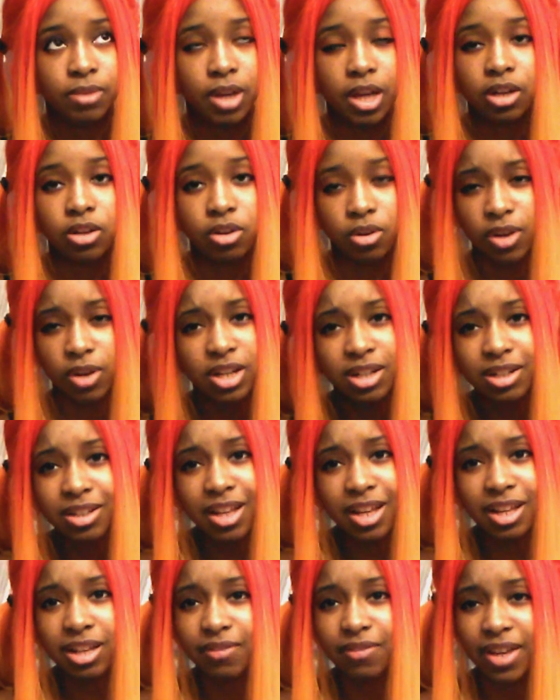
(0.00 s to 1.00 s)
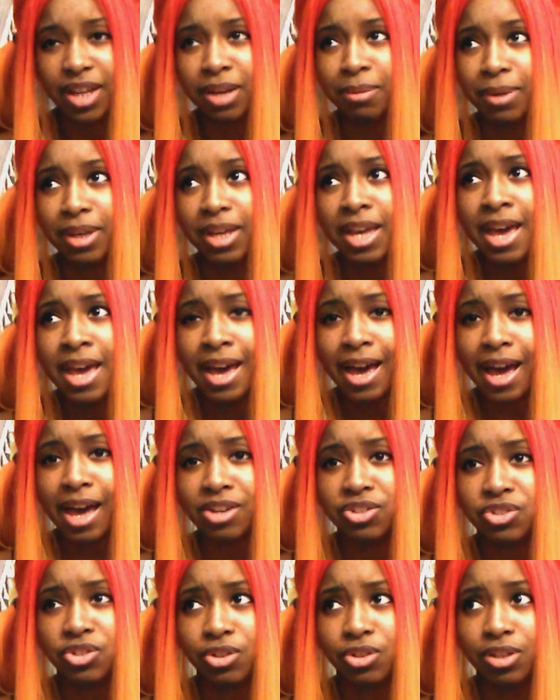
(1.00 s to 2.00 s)
I don't know, in a lot of anime,
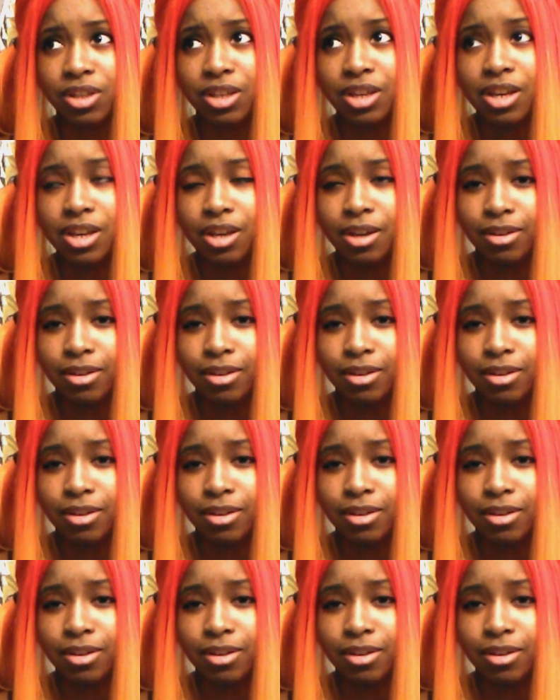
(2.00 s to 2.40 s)
actually,